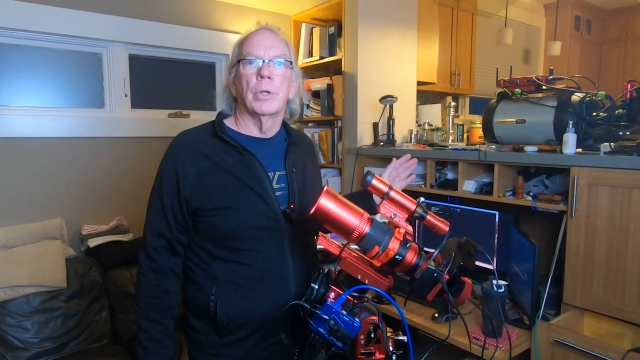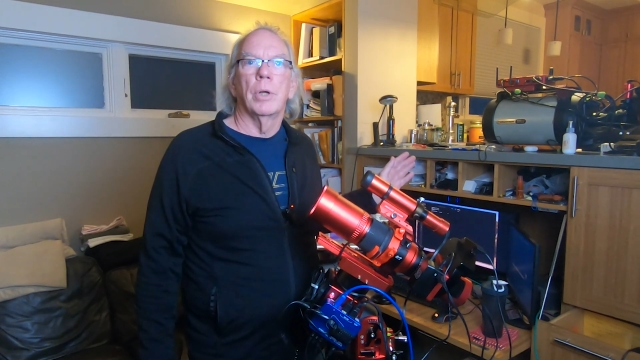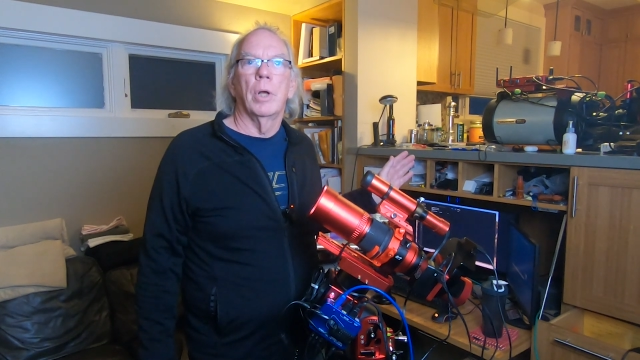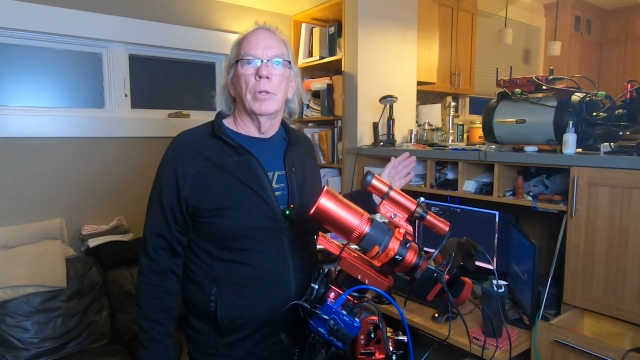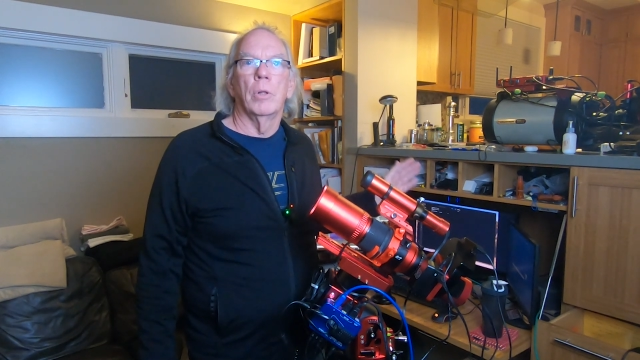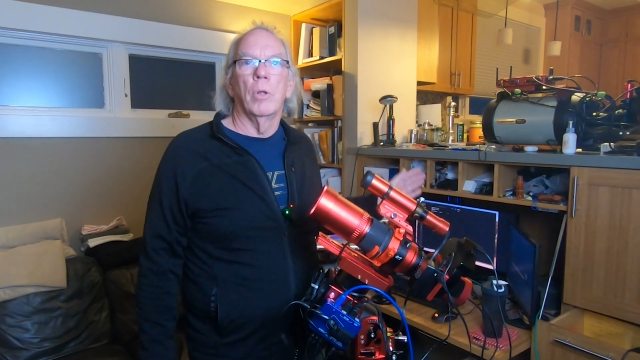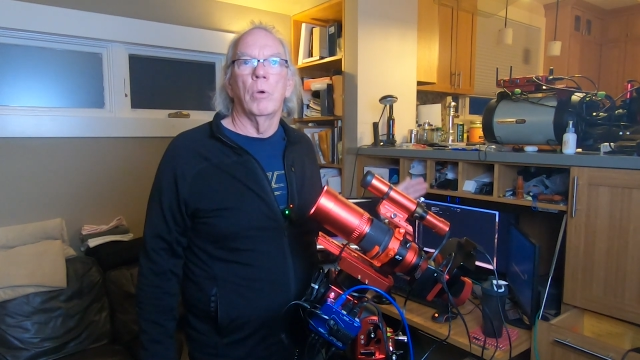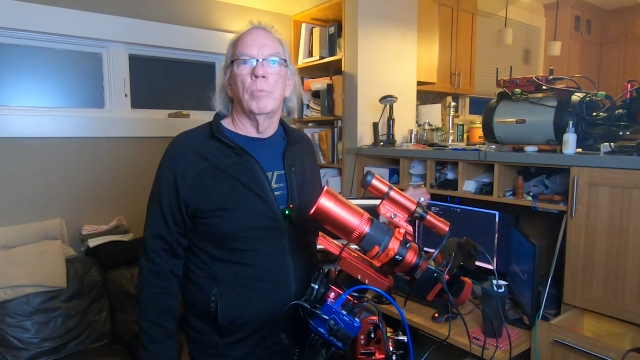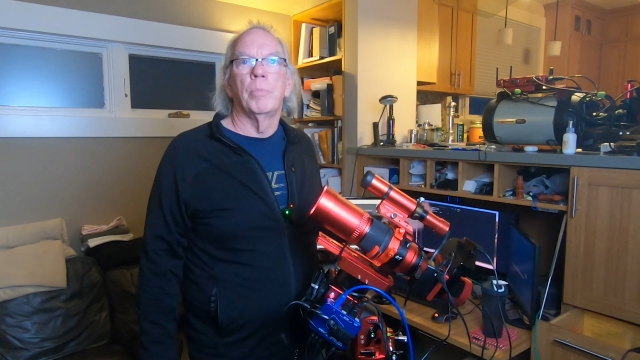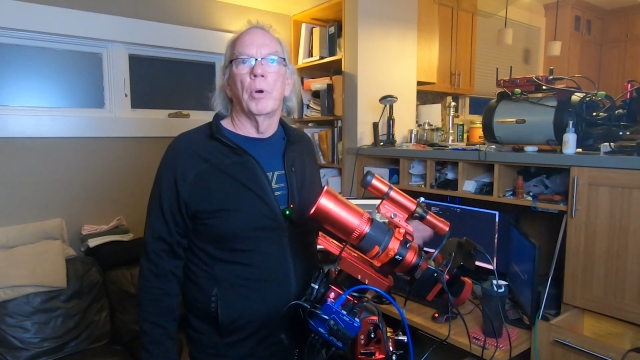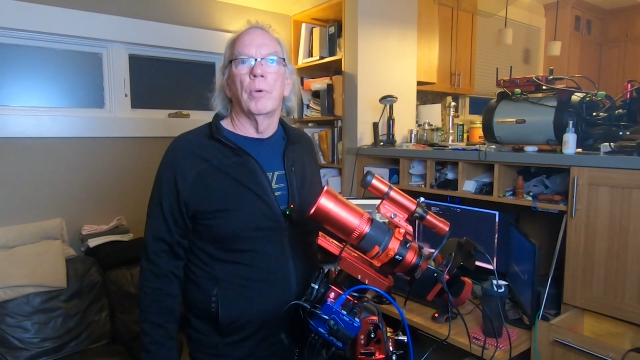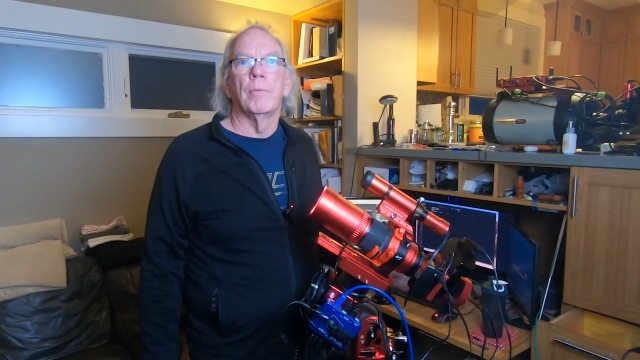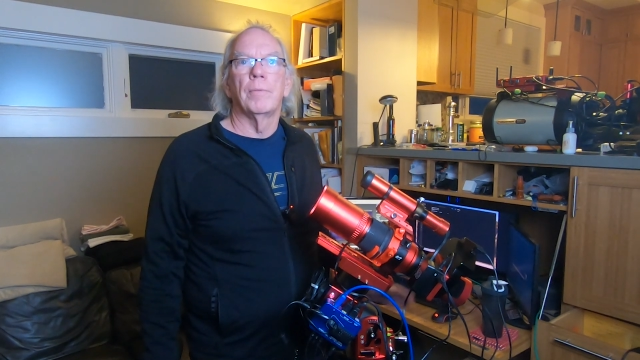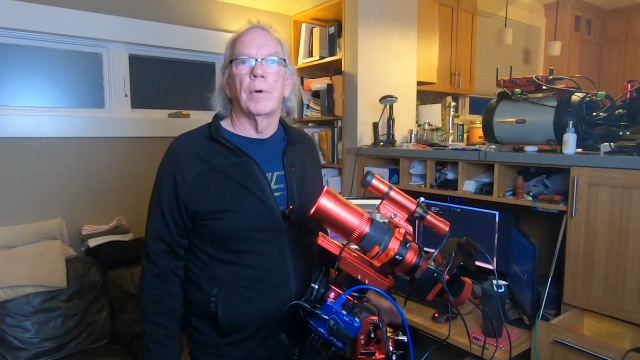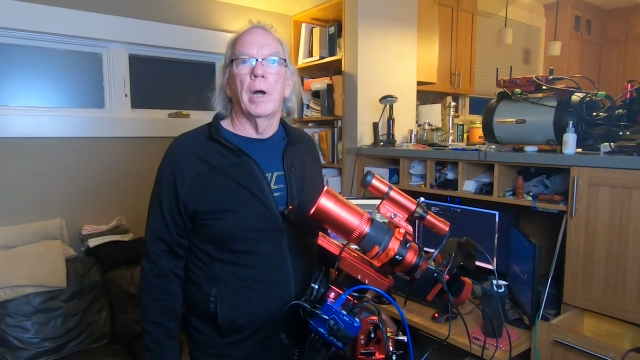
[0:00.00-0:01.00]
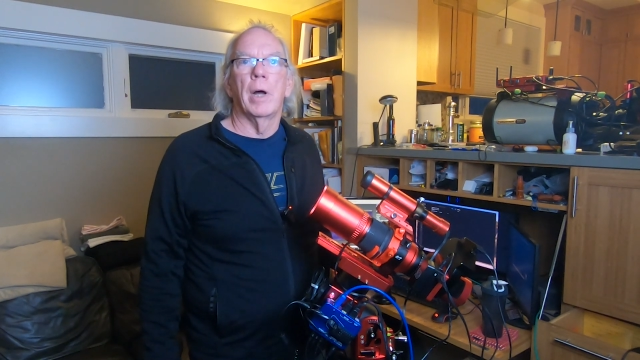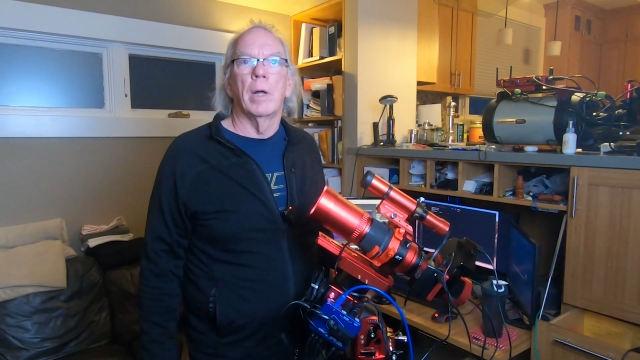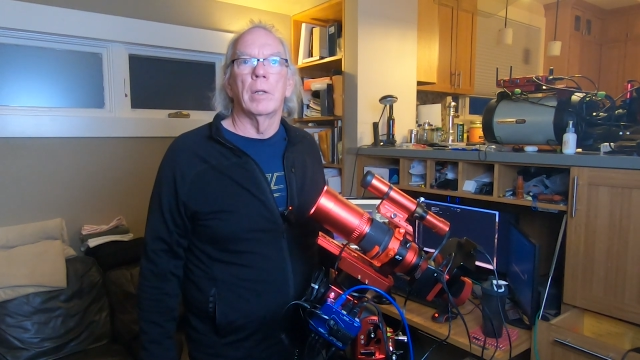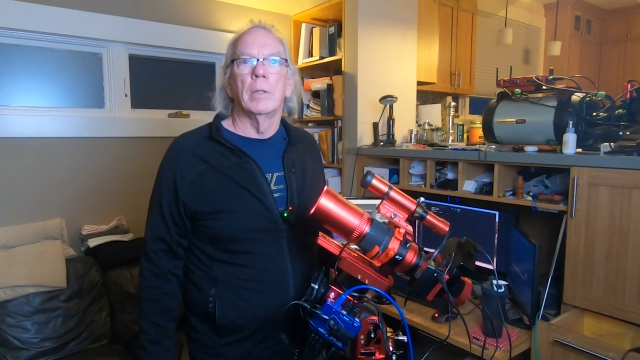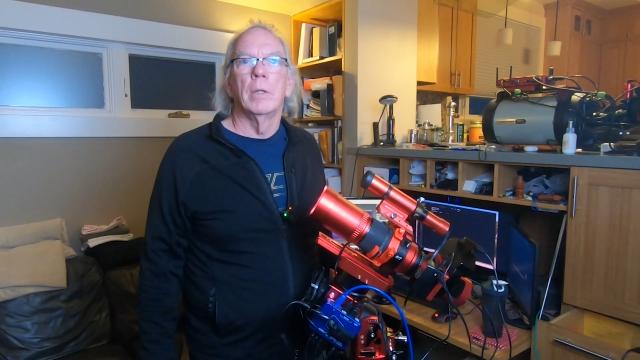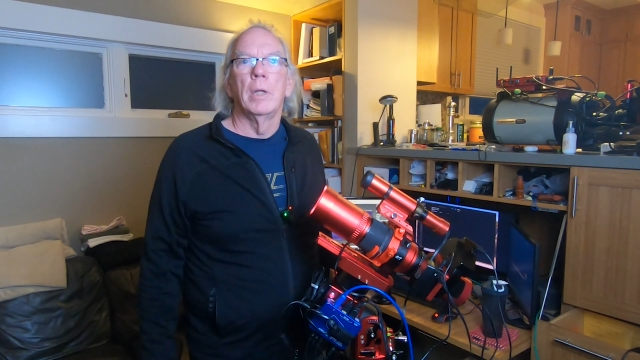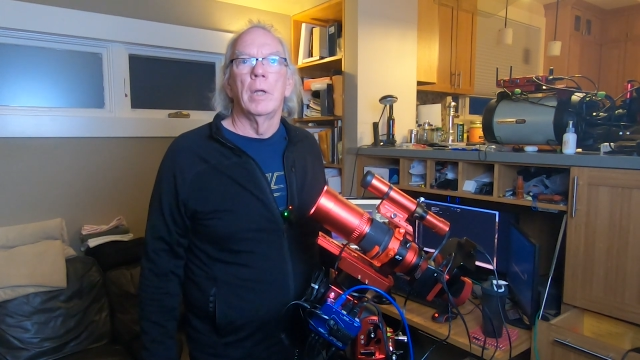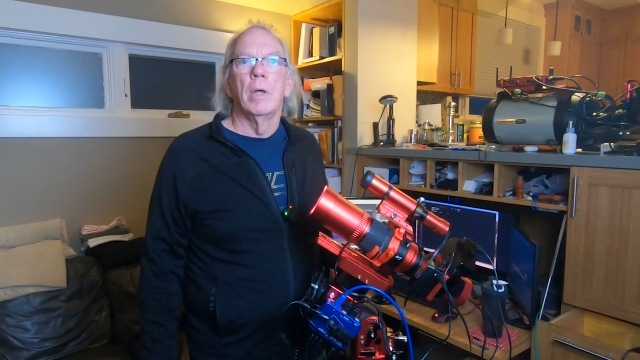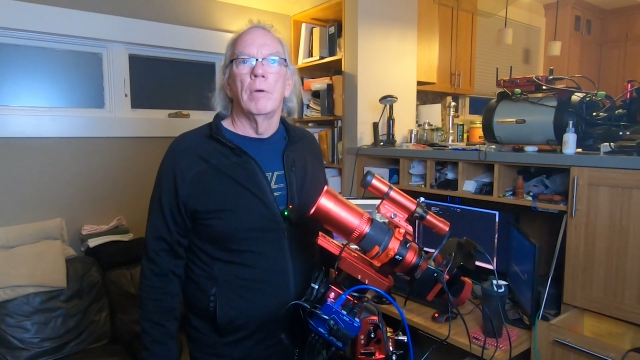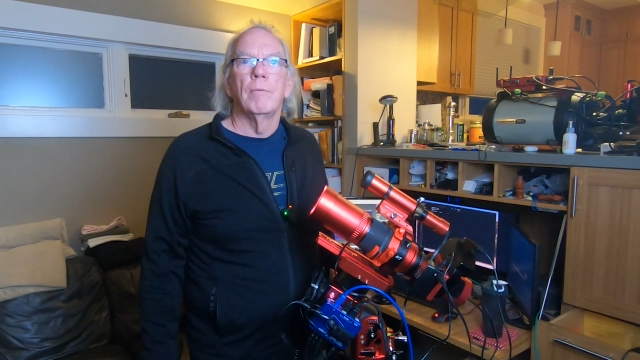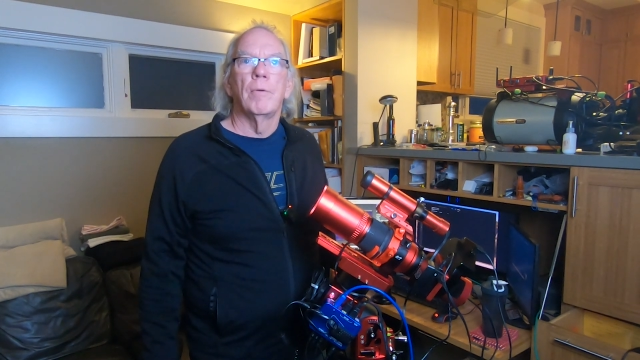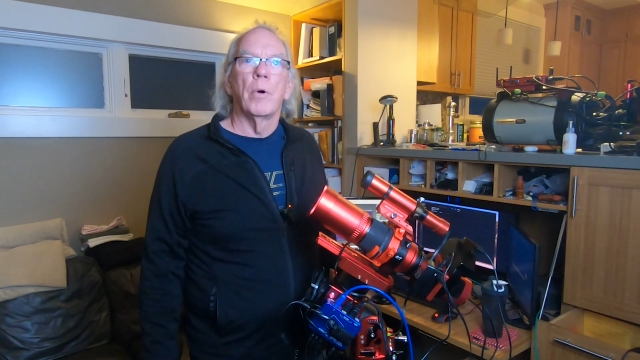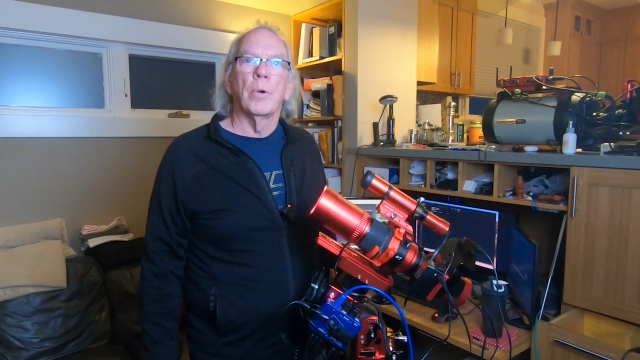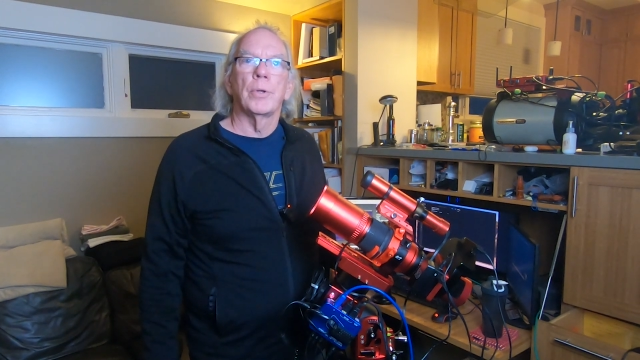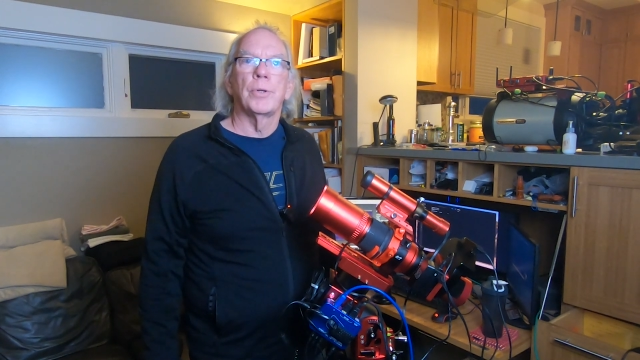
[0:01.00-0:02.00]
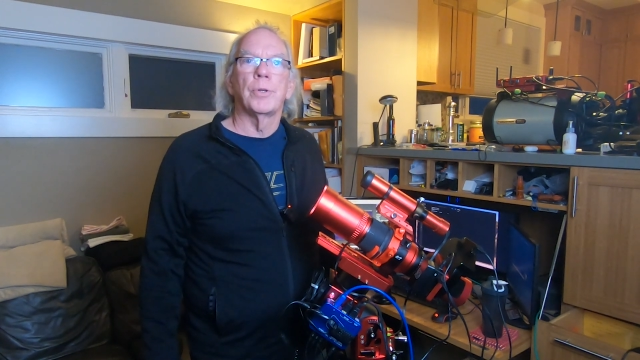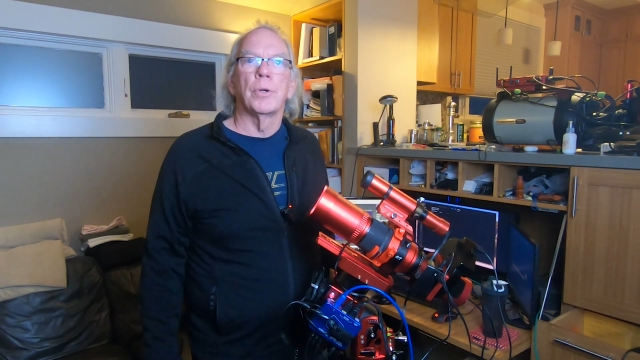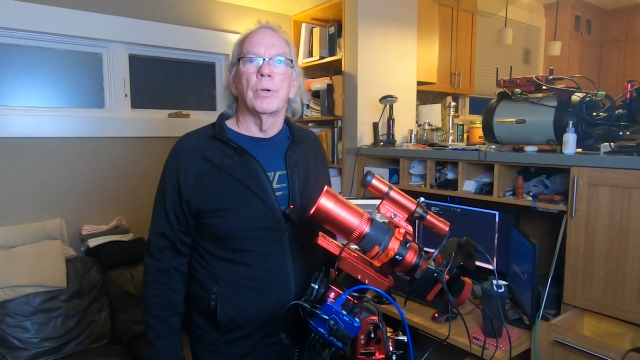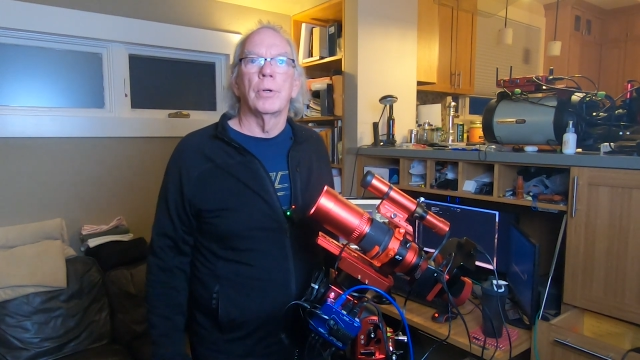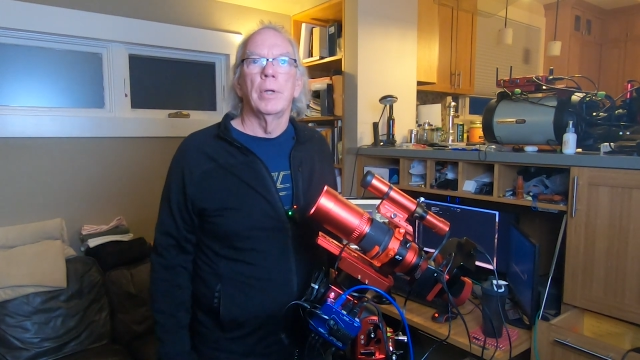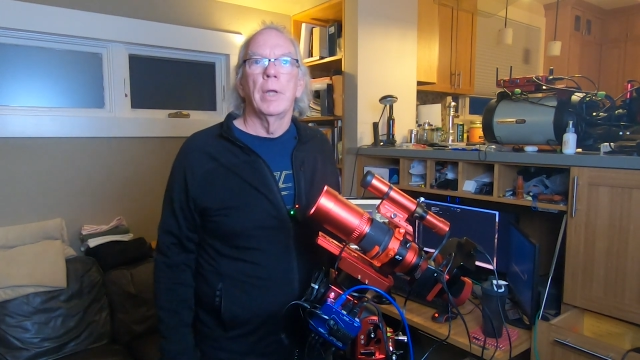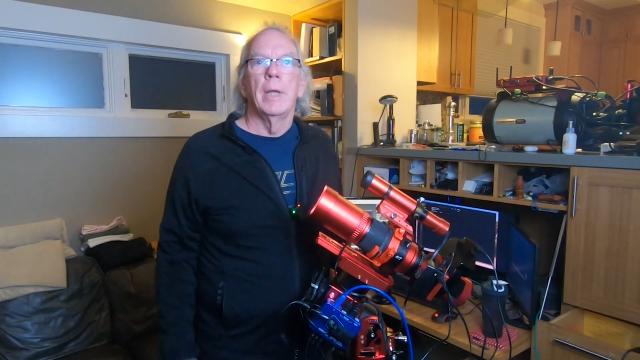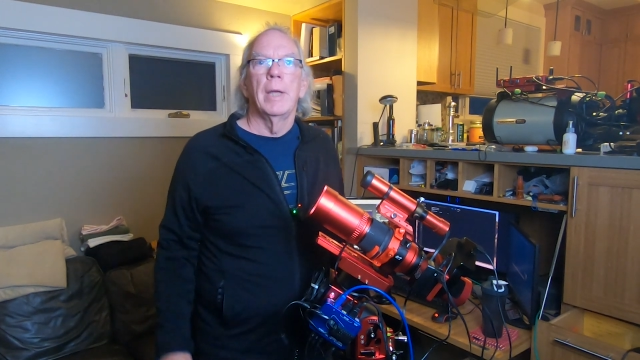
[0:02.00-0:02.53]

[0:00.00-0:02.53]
low-profile focuser,